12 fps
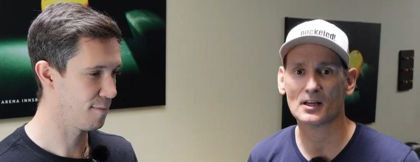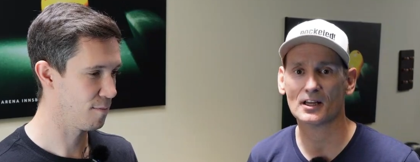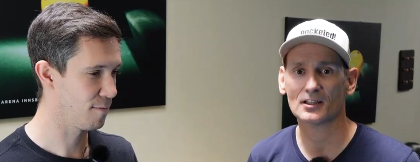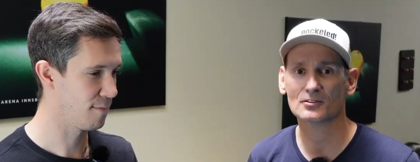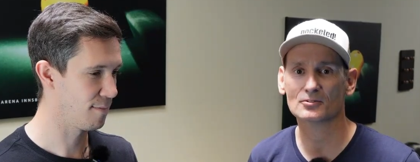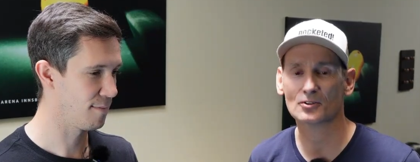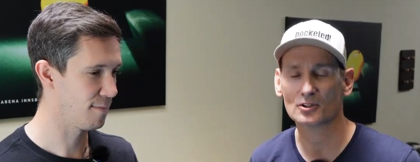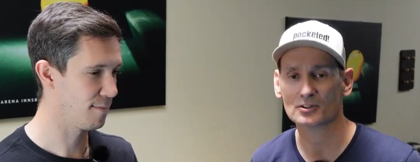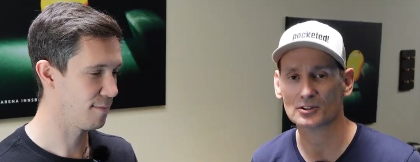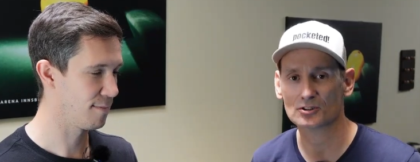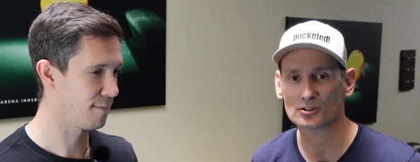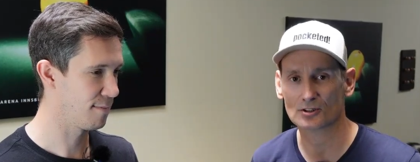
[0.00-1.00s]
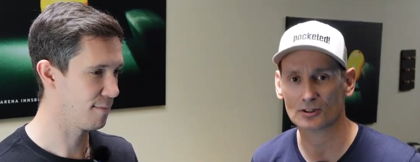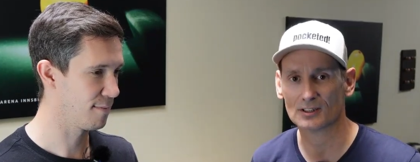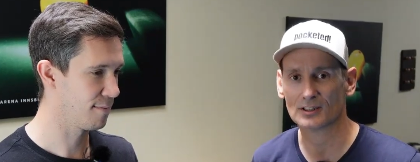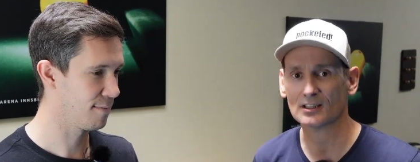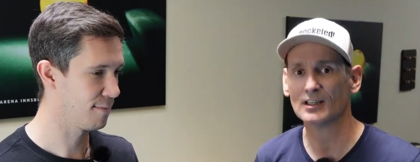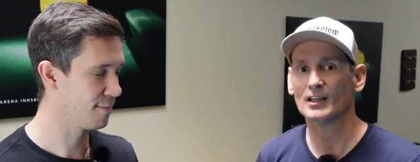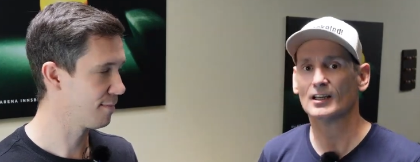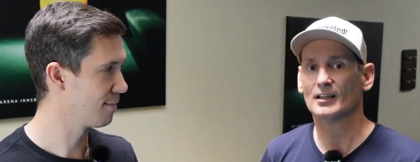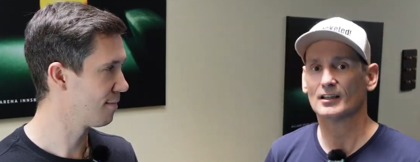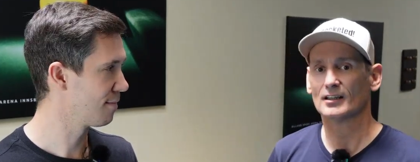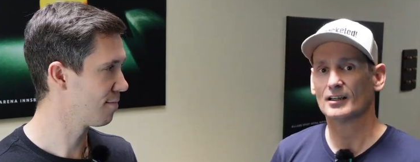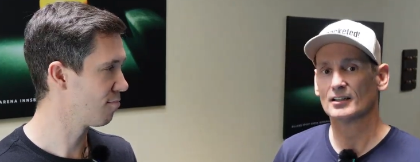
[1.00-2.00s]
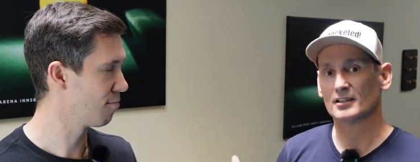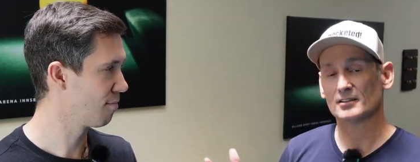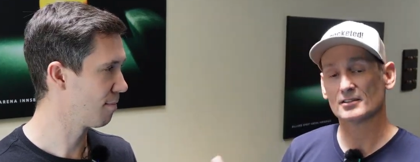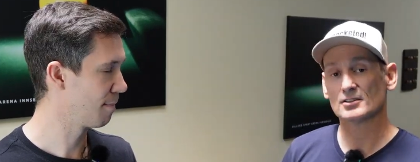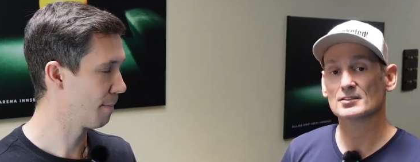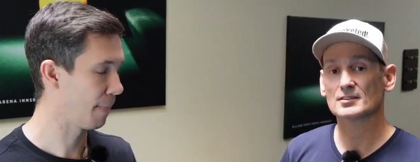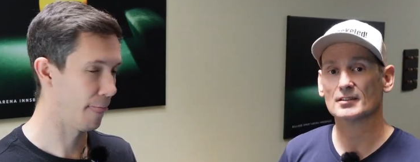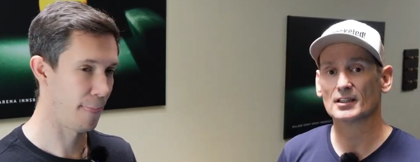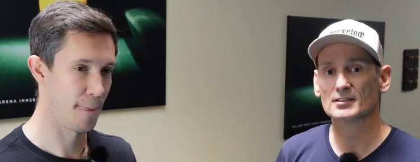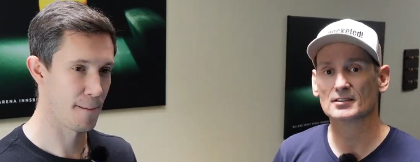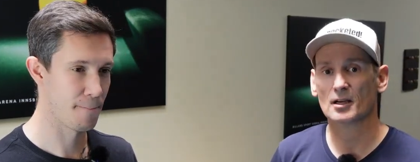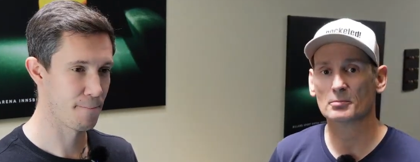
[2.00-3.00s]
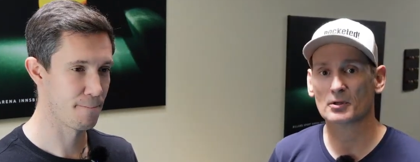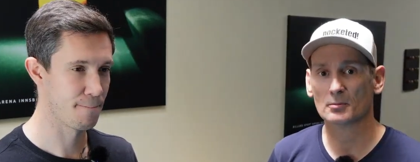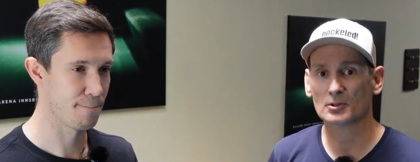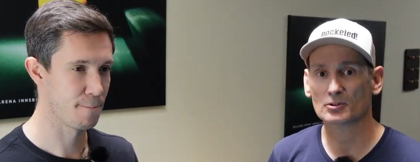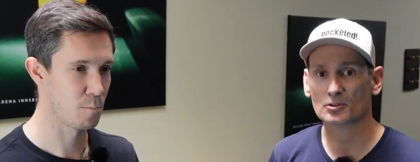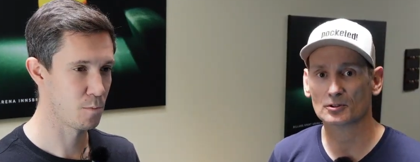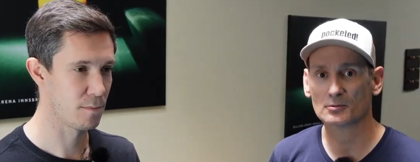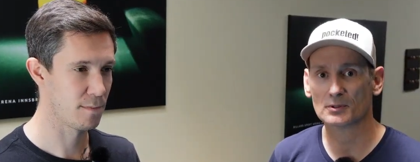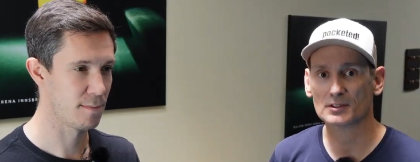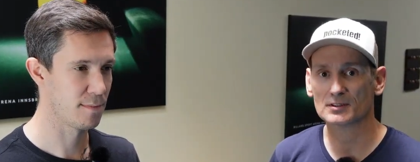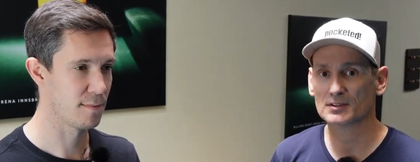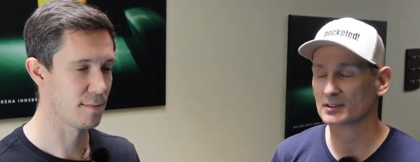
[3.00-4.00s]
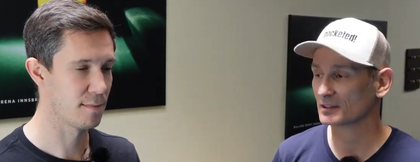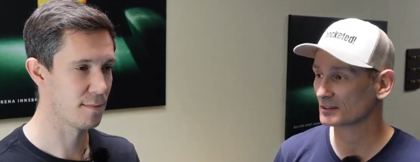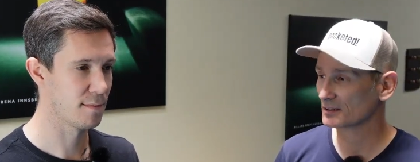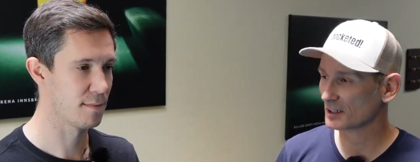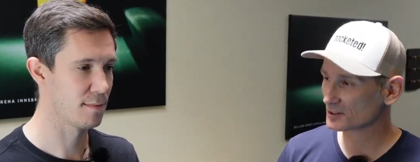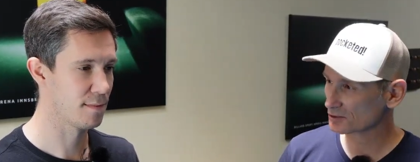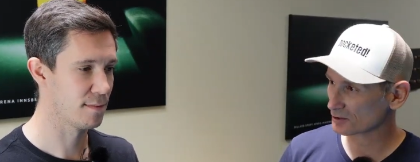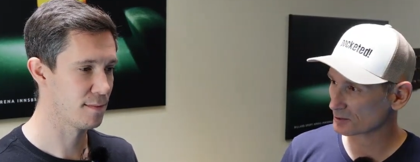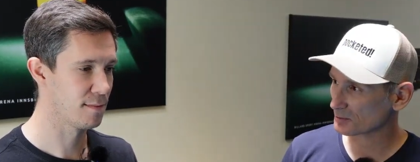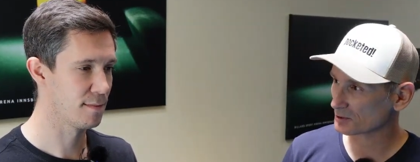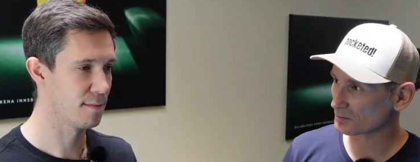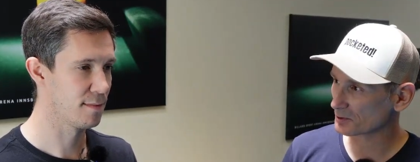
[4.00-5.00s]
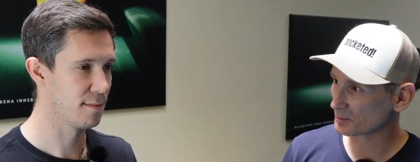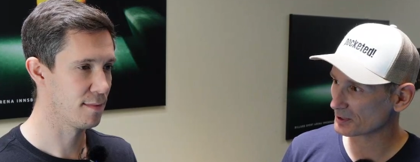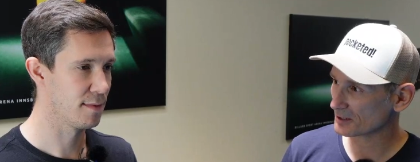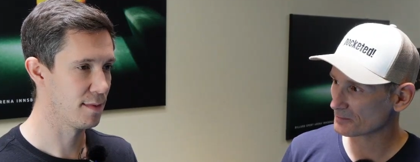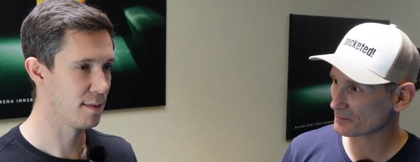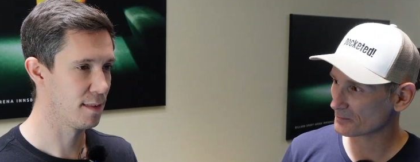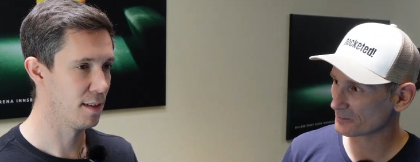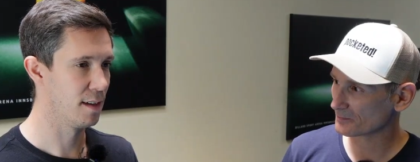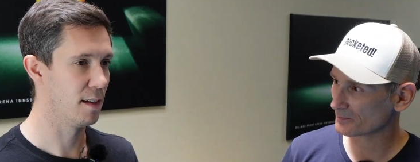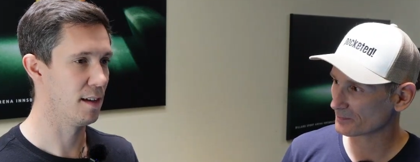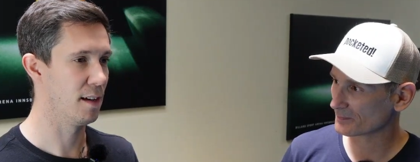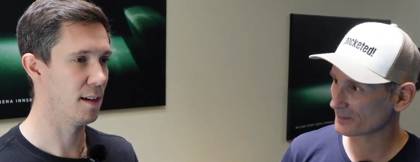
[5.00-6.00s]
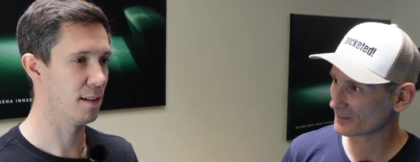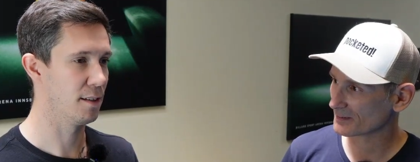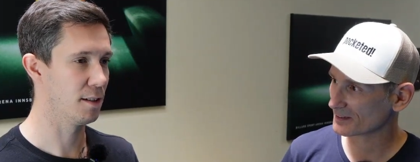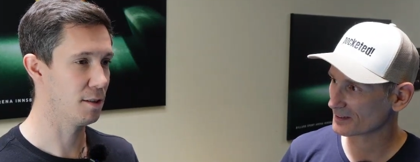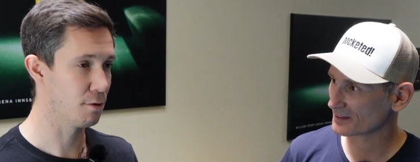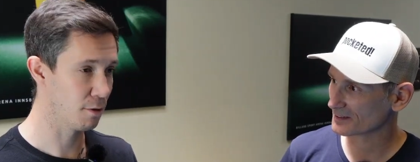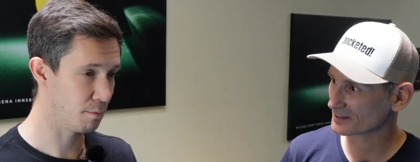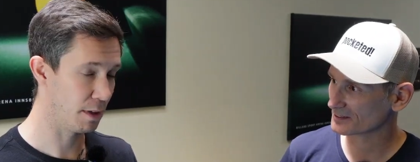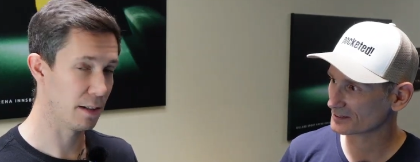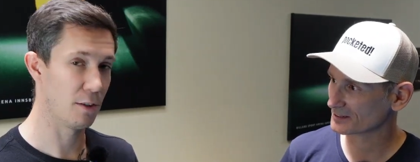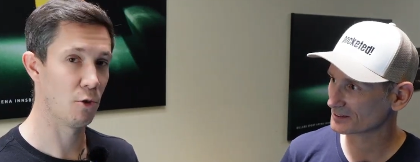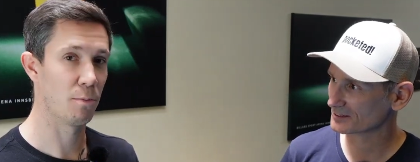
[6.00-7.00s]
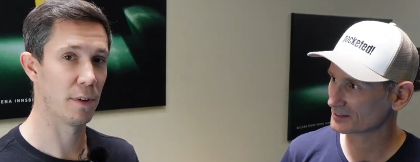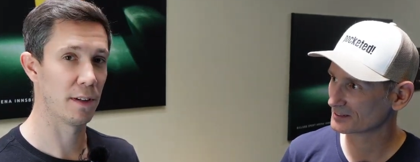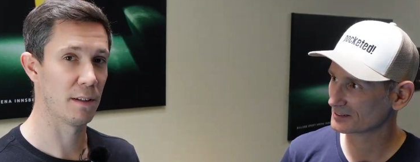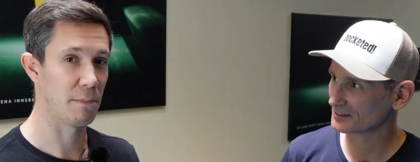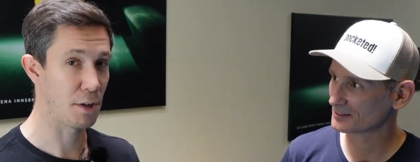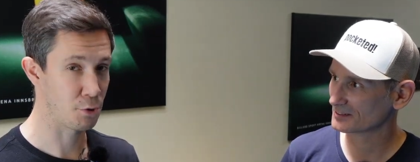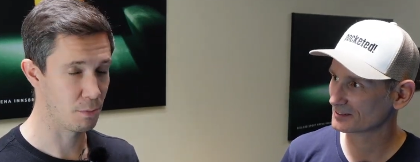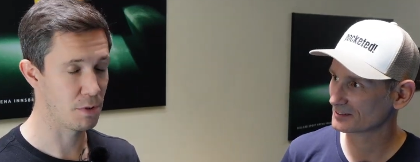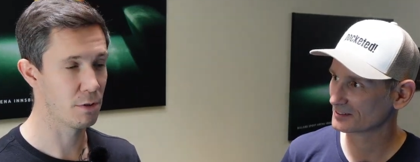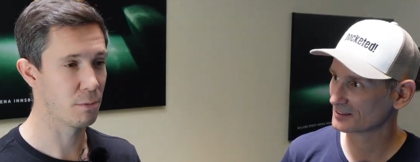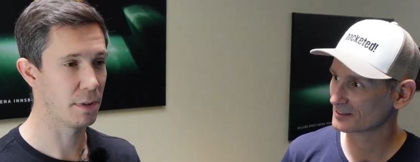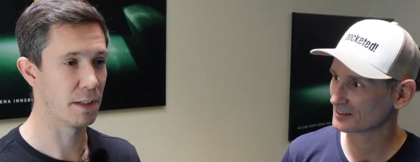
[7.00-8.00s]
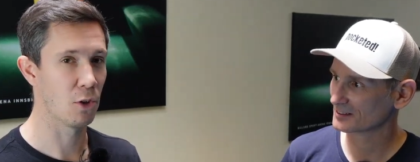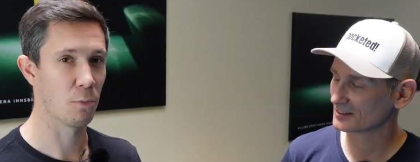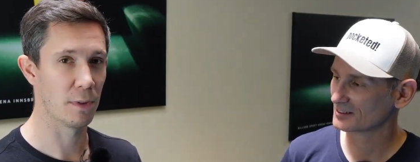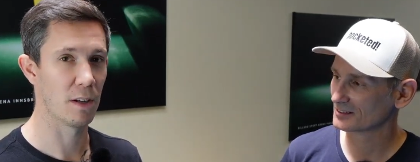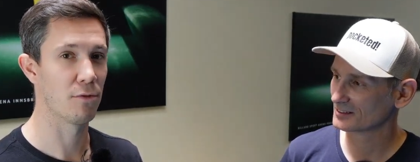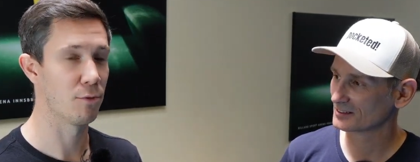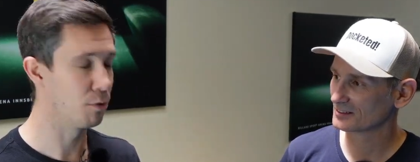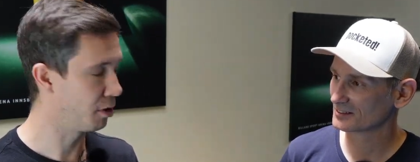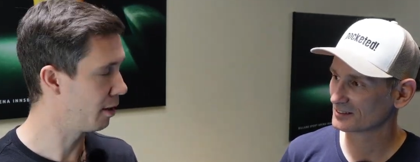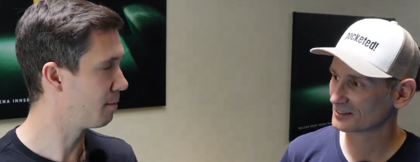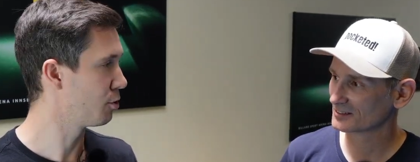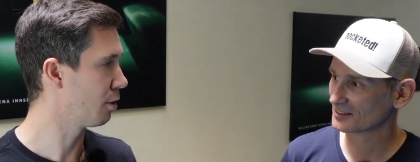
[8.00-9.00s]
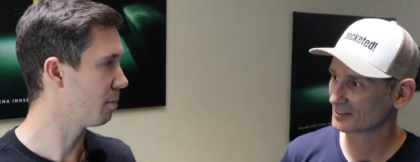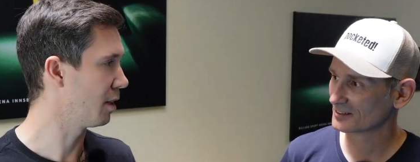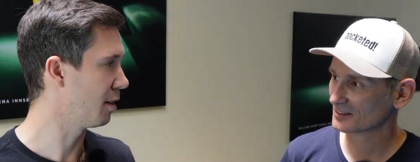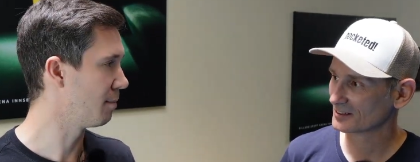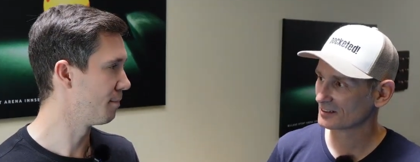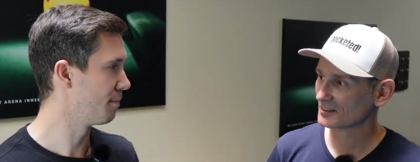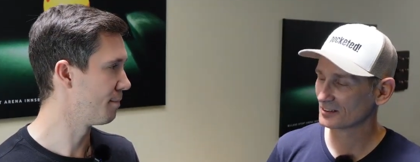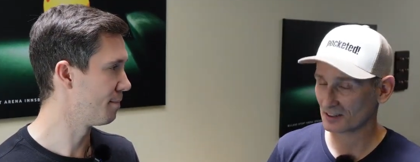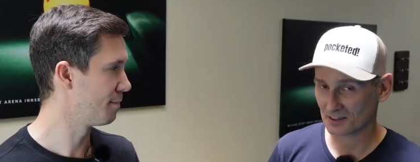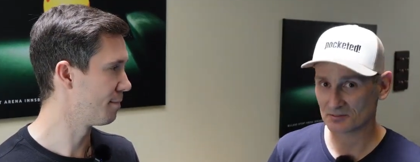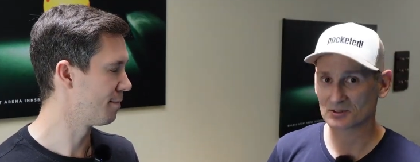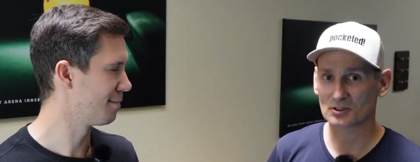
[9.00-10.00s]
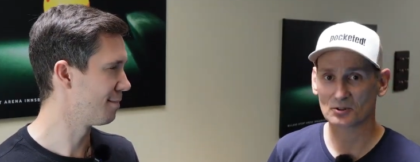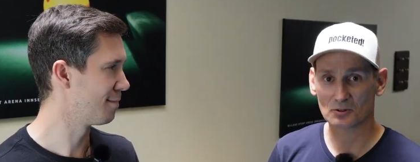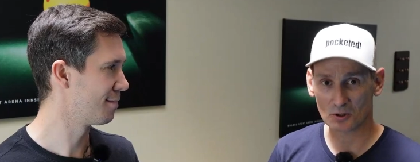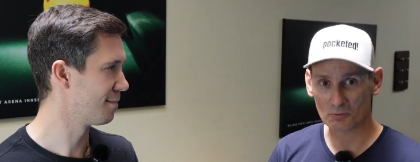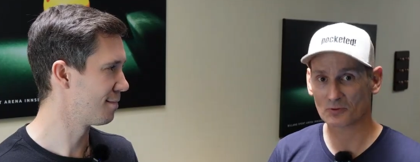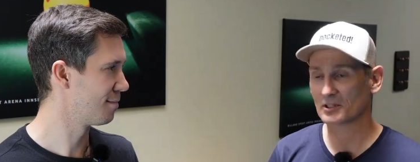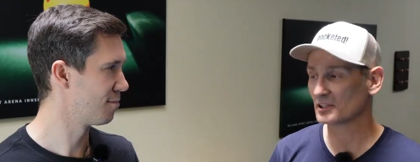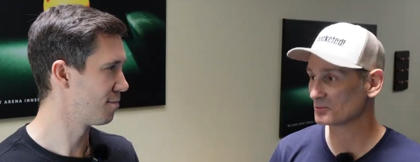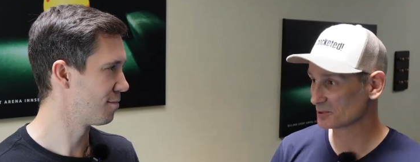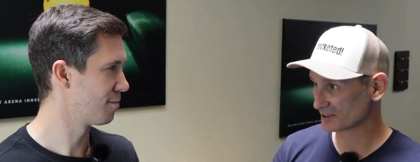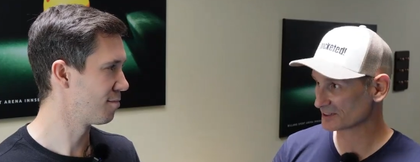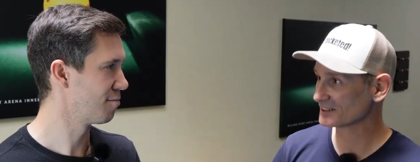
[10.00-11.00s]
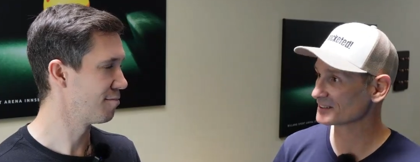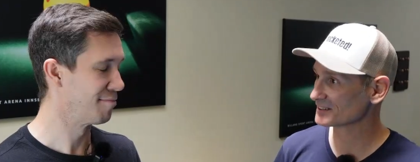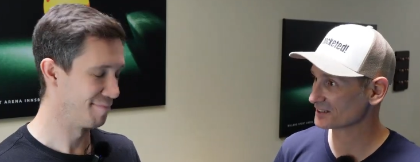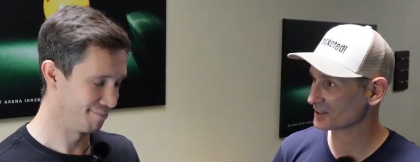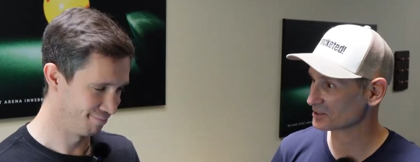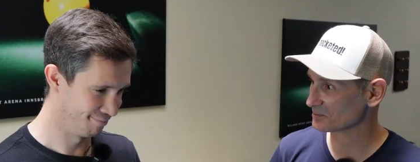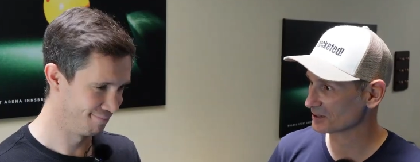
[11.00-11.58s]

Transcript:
Speaker 1: and follow his journey uh, in his next upcoming tournaments. And the next tournament will be?
Speaker 2: Uh, the European Open, the Matchroom European Open in Fulda, Germany.
Speaker 1: Uh, so hopefully we'll see us there as